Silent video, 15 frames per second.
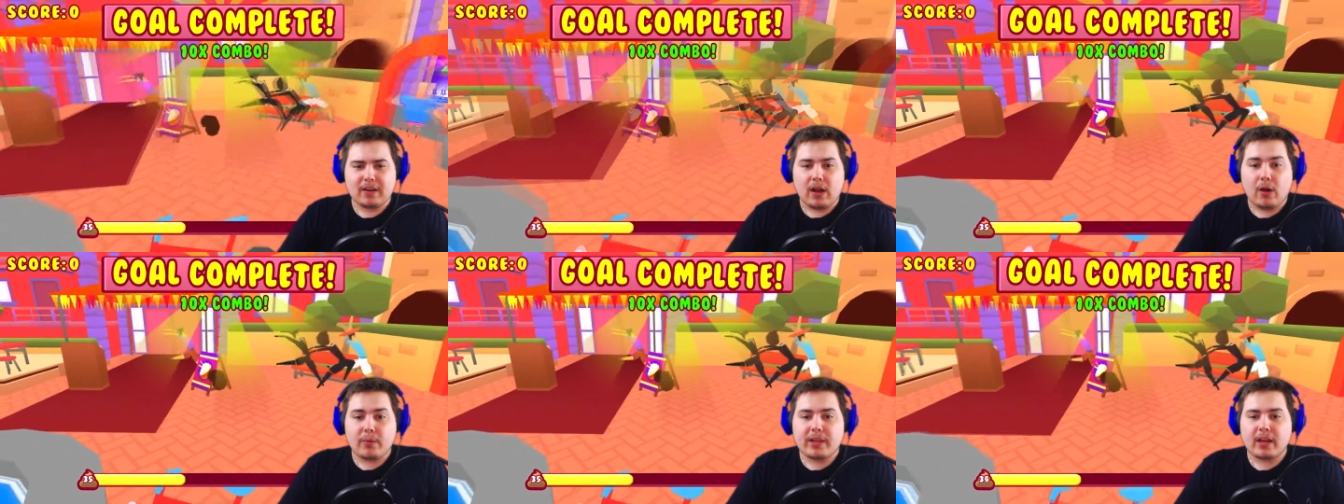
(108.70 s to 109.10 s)

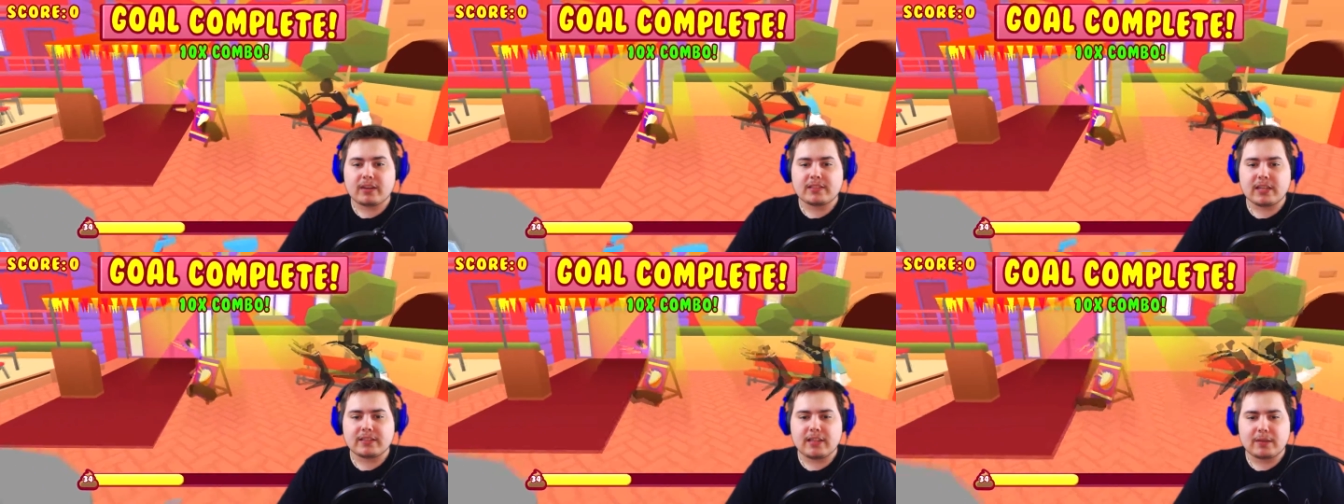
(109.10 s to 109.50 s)
Oh, we got our
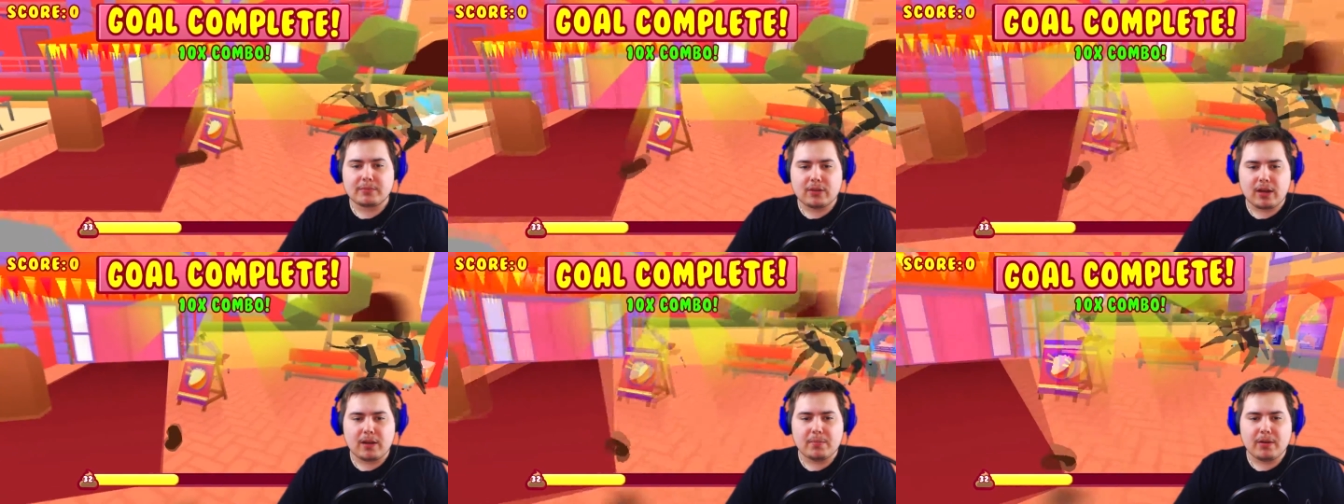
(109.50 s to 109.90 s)
ten times
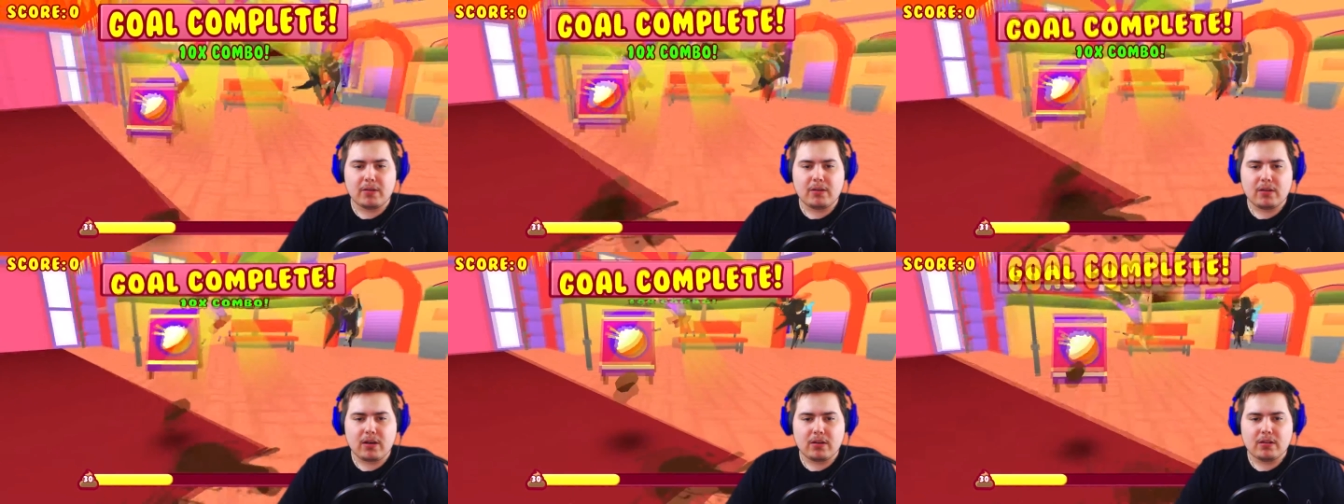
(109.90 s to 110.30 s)

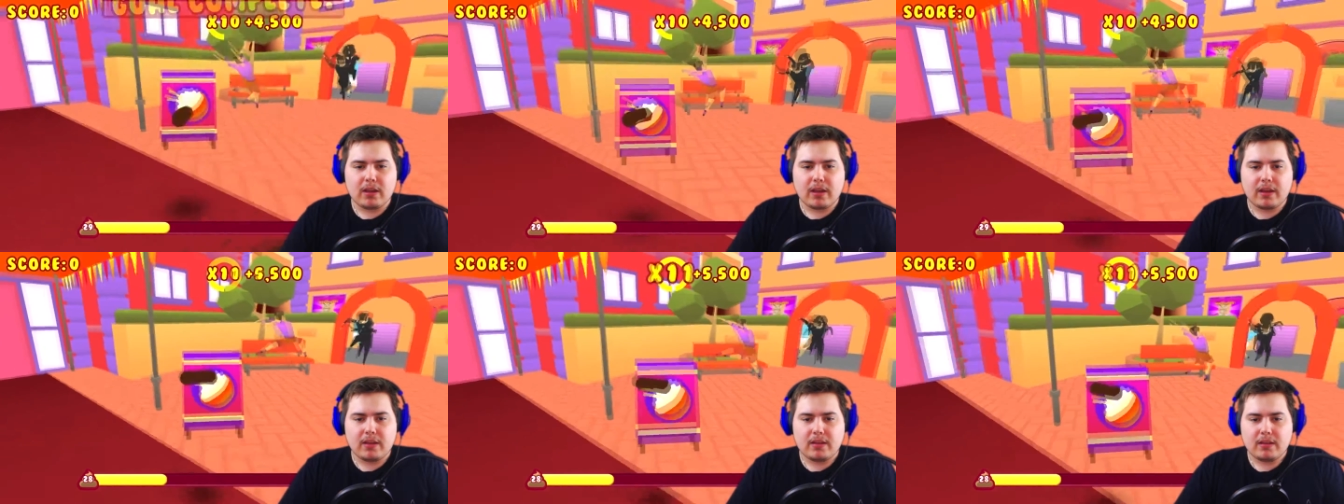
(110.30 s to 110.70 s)
combo.
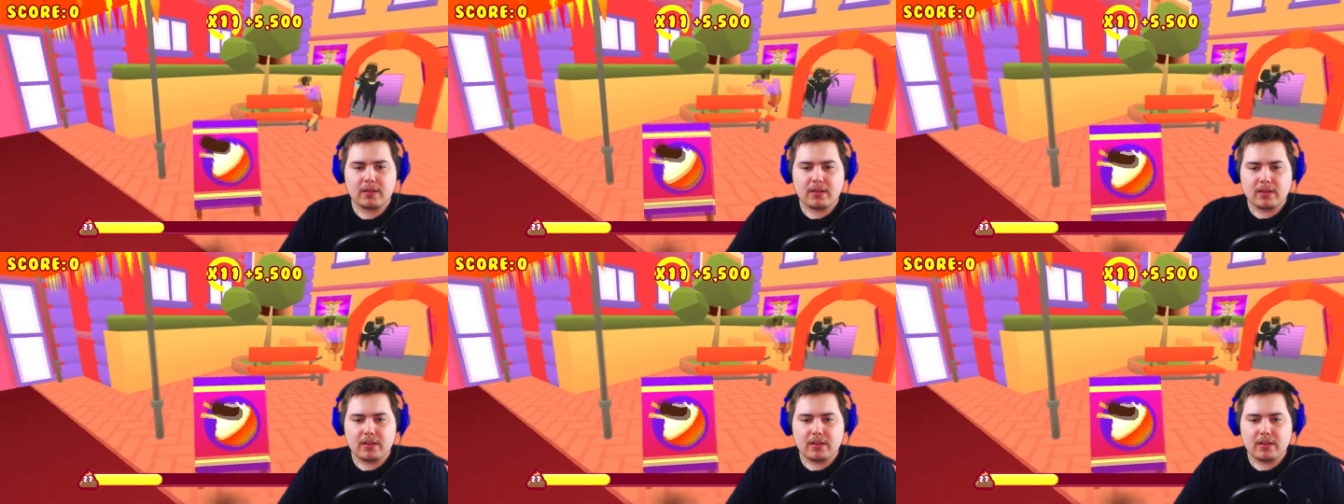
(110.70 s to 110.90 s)
Okay.